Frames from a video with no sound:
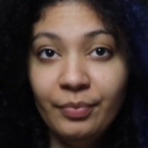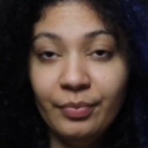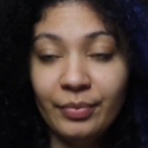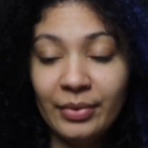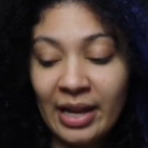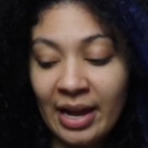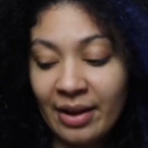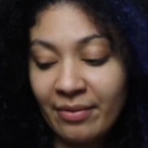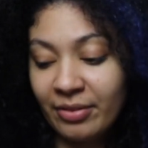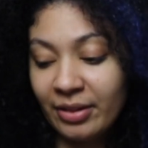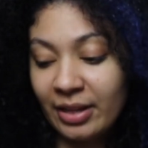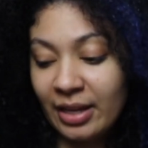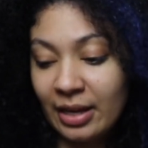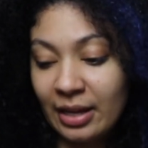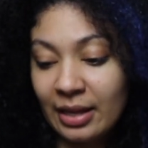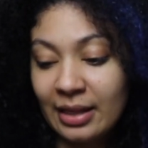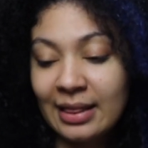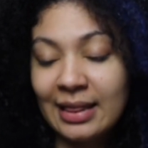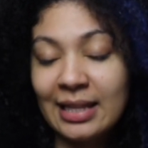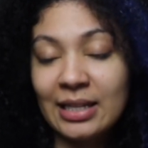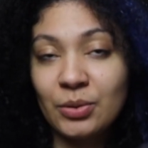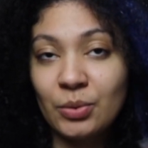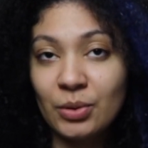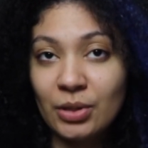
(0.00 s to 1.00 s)
definitely
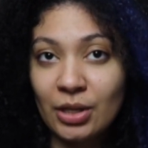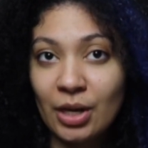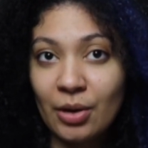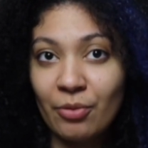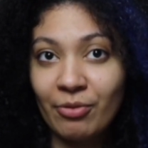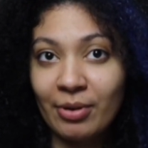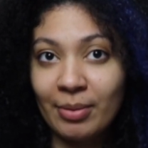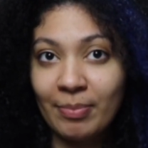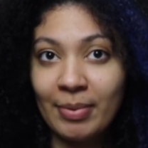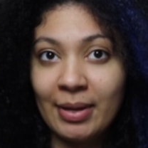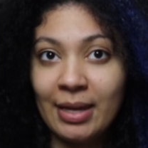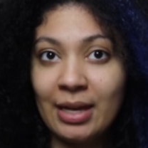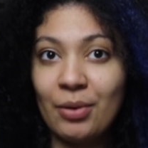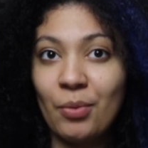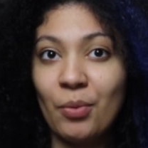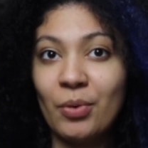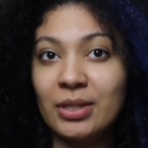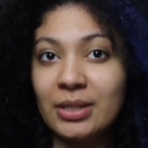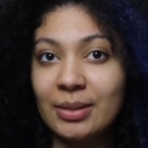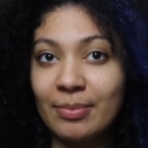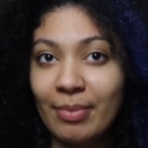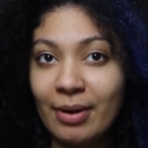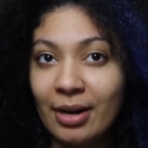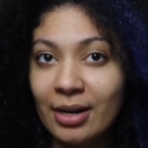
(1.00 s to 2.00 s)
this was on repeat
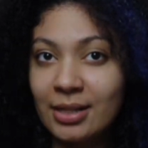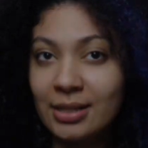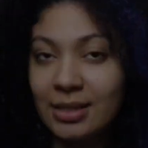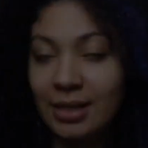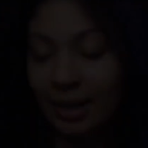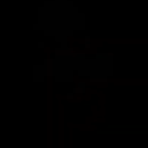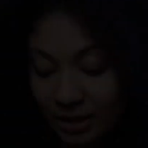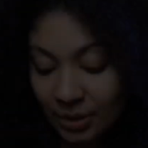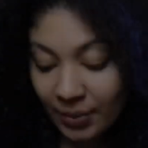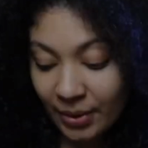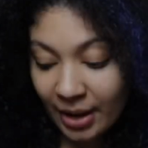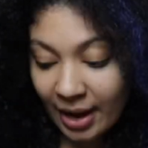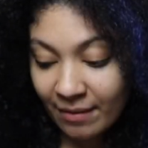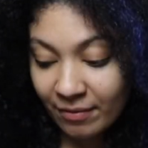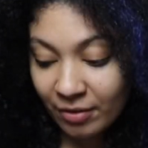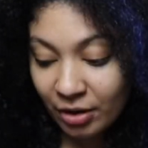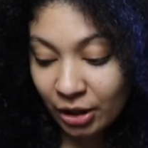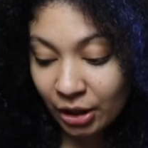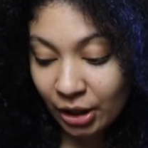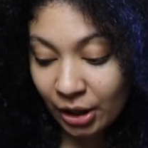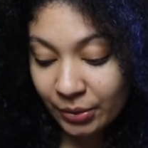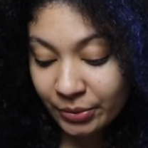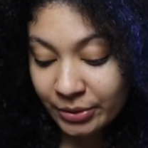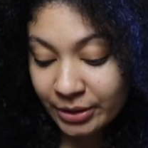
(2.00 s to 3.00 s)
once upon a time so we have
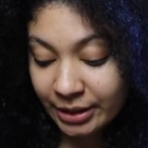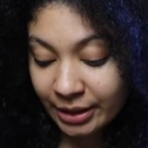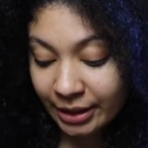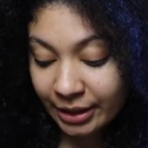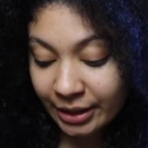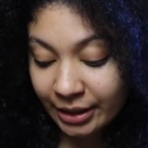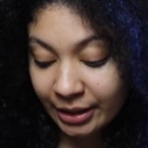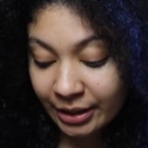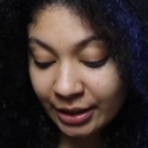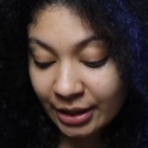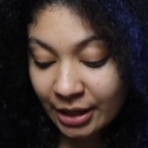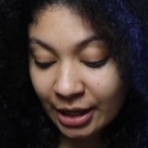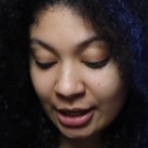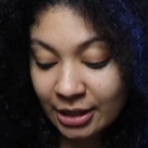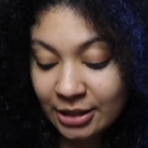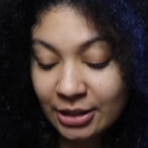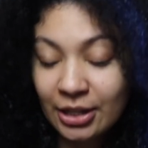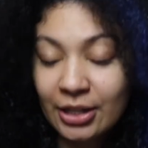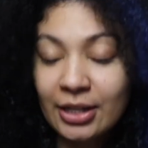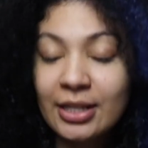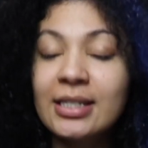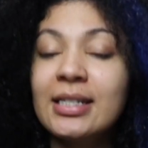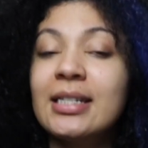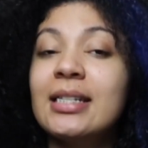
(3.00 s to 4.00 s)
closer
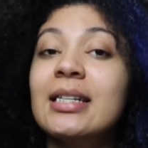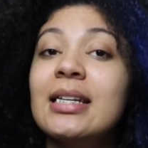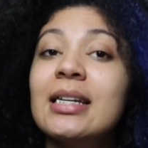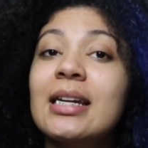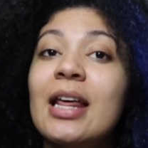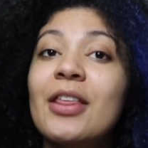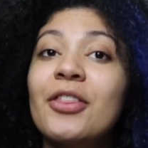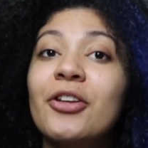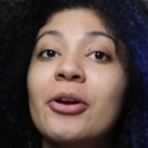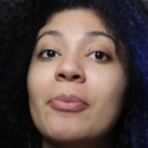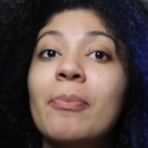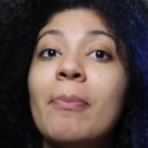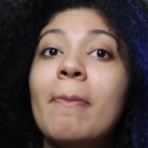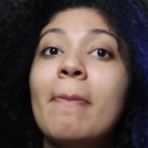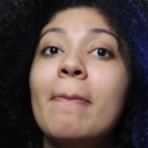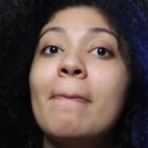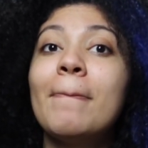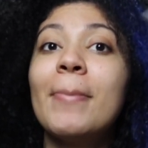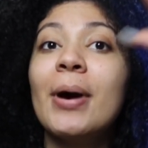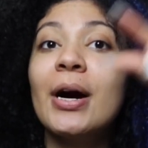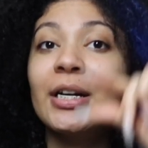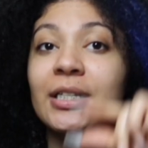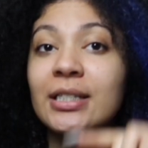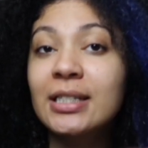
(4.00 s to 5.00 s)
so this is another
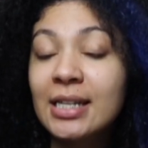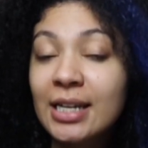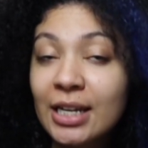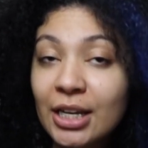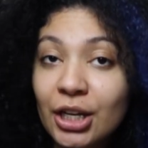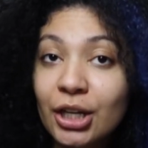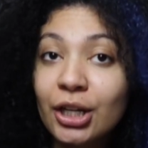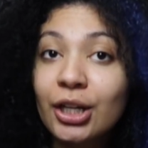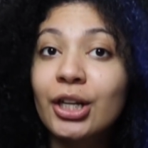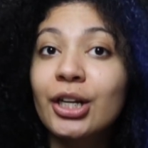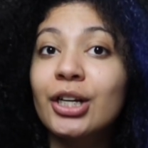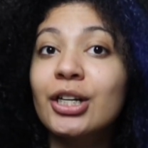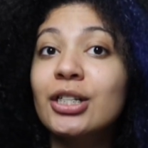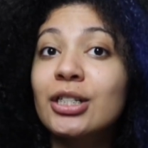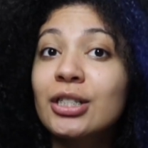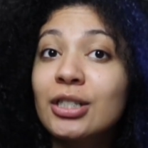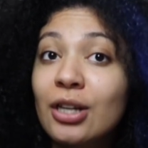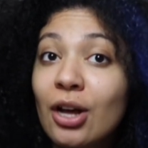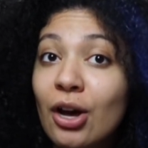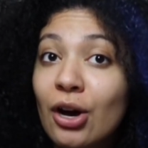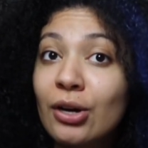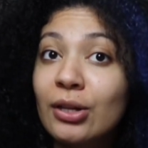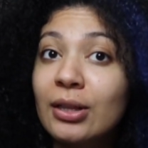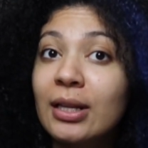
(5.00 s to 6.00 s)
particular
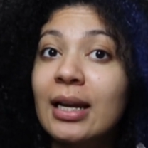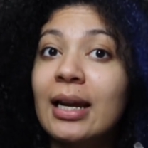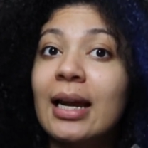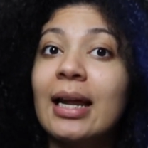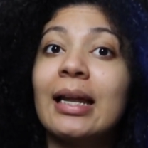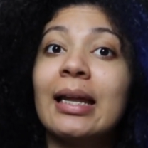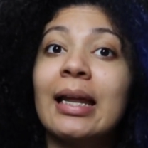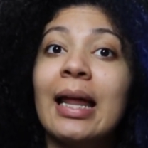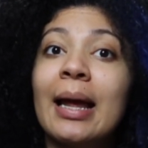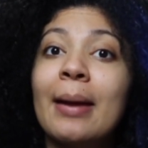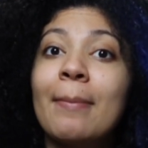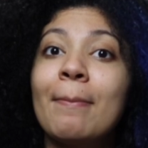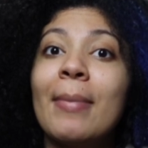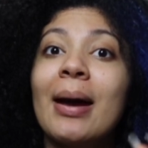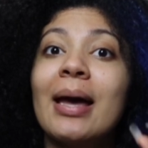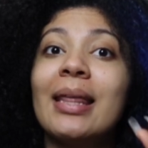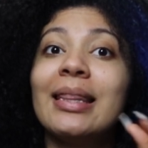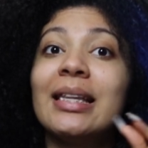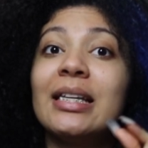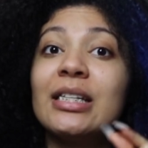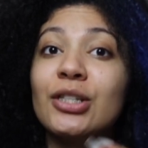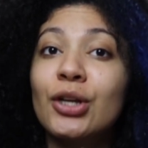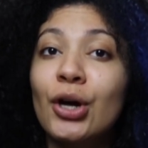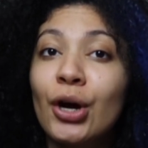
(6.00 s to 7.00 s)
song that i like by
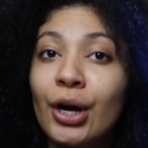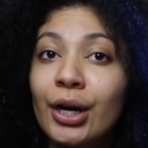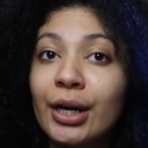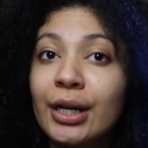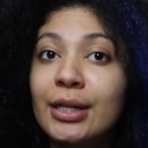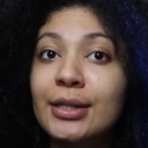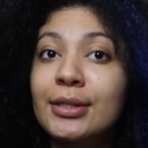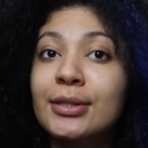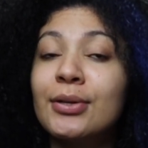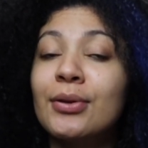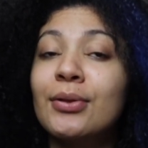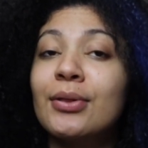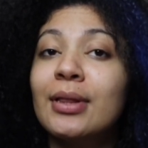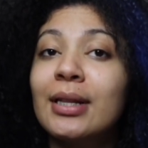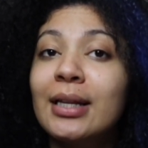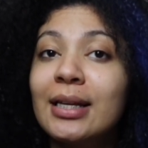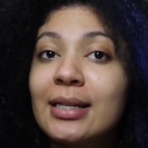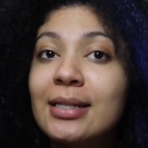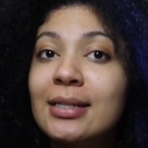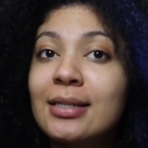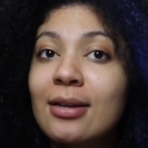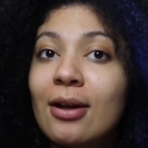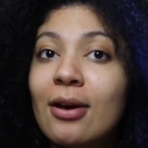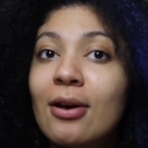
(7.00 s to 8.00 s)
this artist so
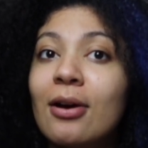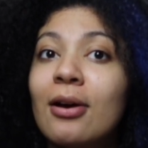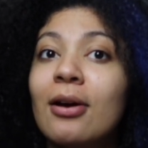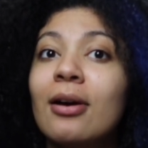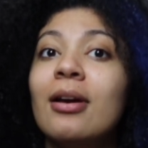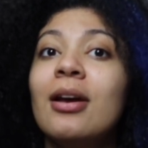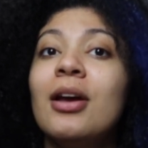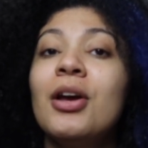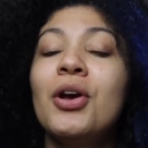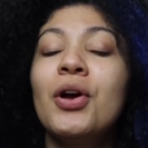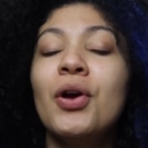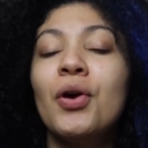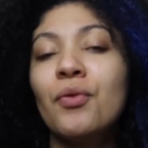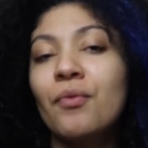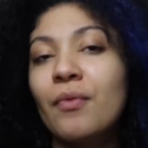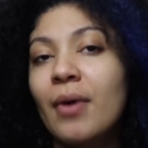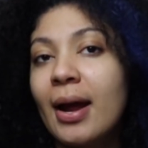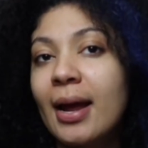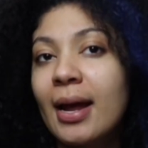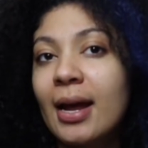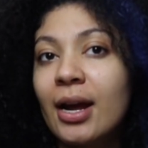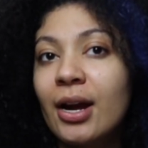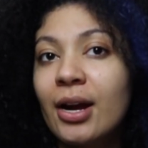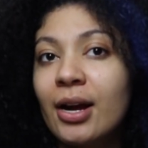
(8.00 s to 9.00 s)
this song
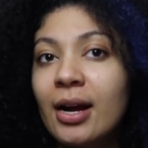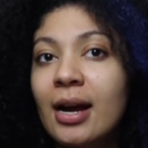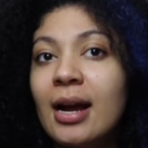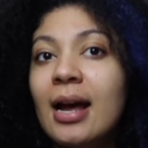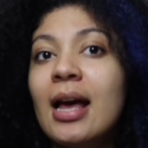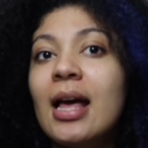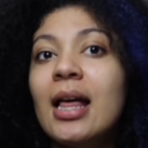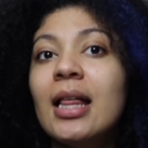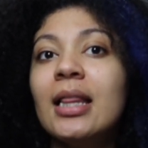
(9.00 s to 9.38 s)
right here